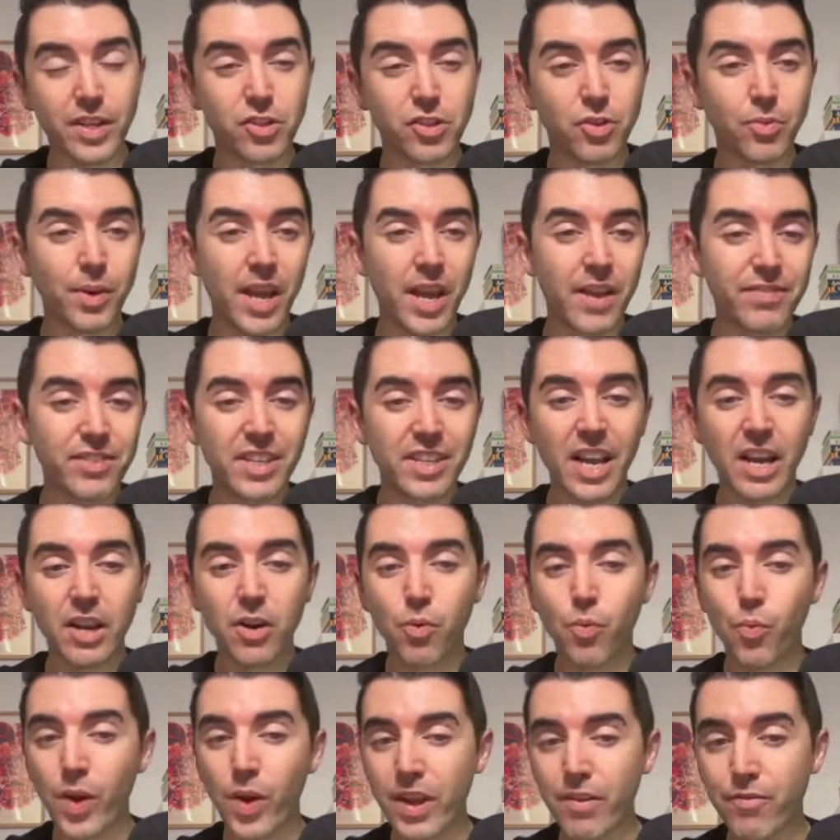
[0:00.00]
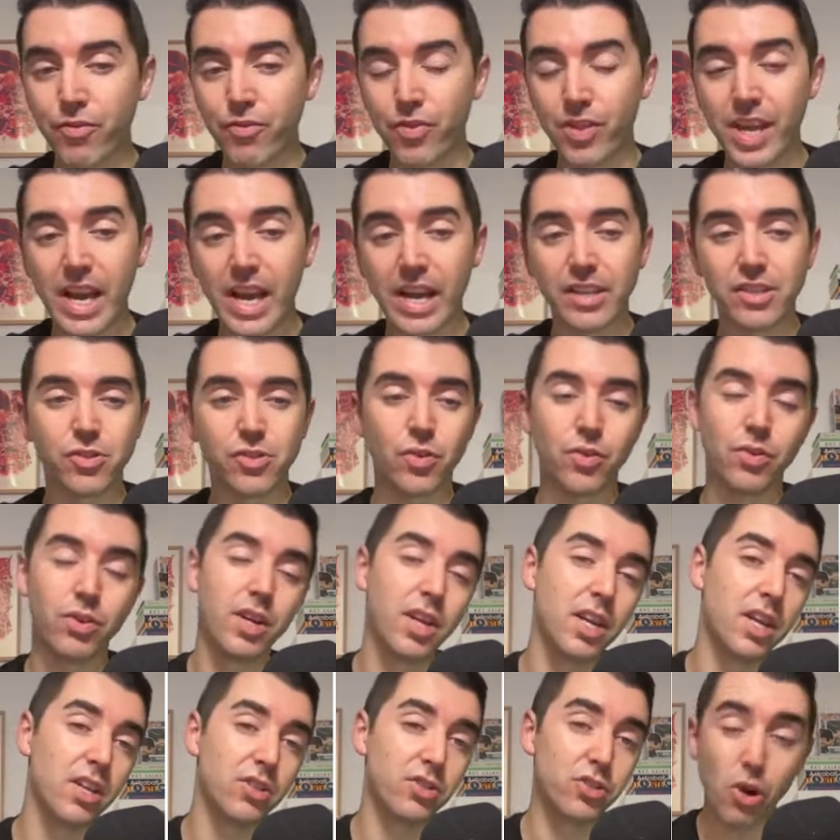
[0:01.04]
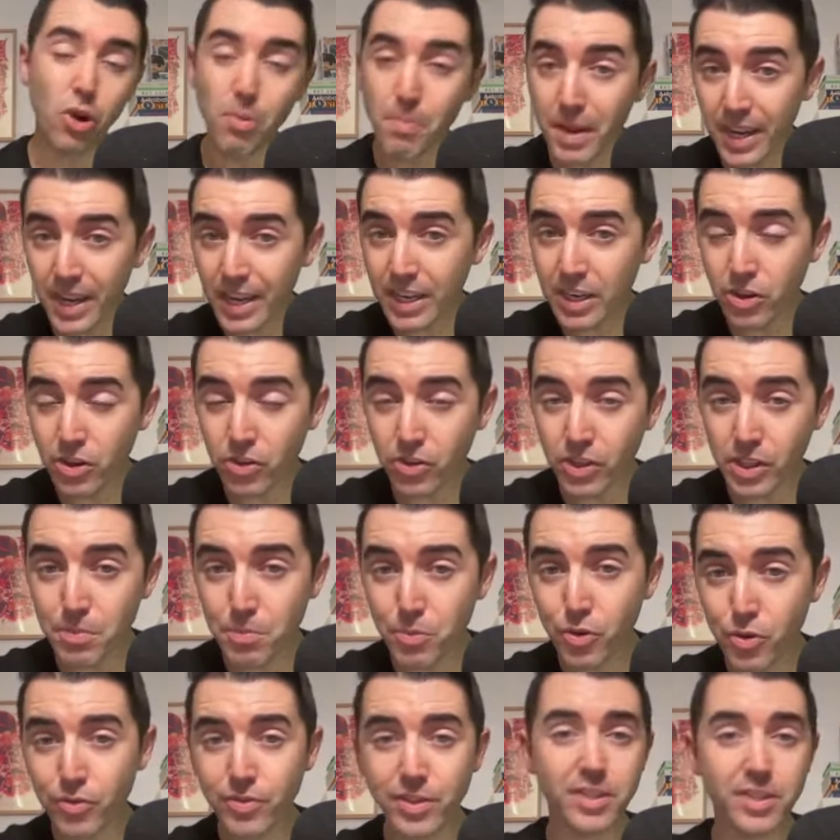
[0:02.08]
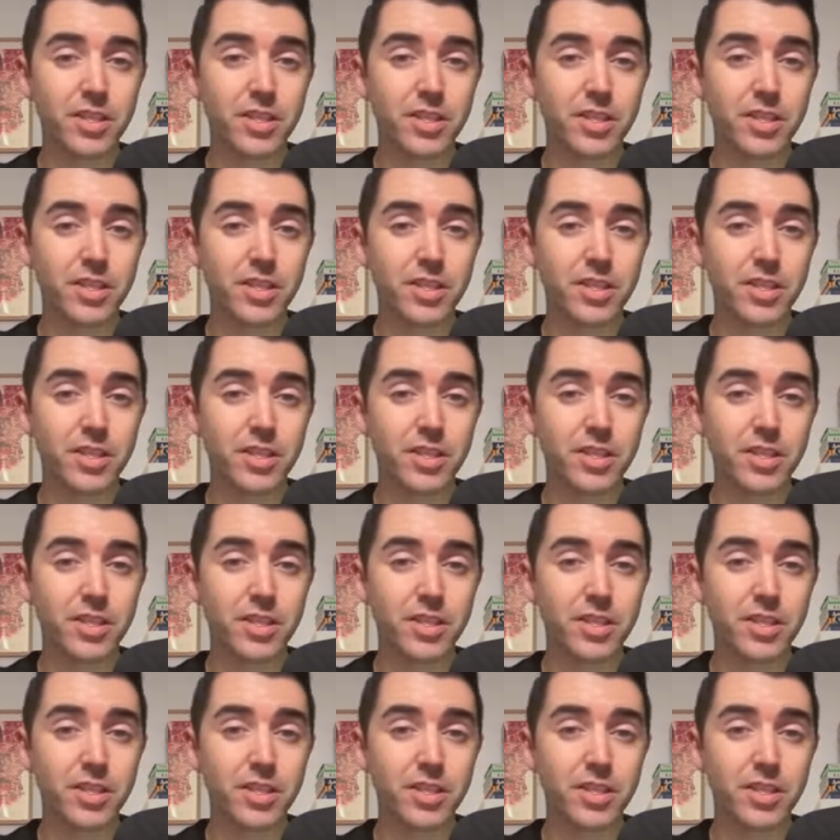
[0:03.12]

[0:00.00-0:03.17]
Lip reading: So we have to kind of wait for that. So don't make any early moves.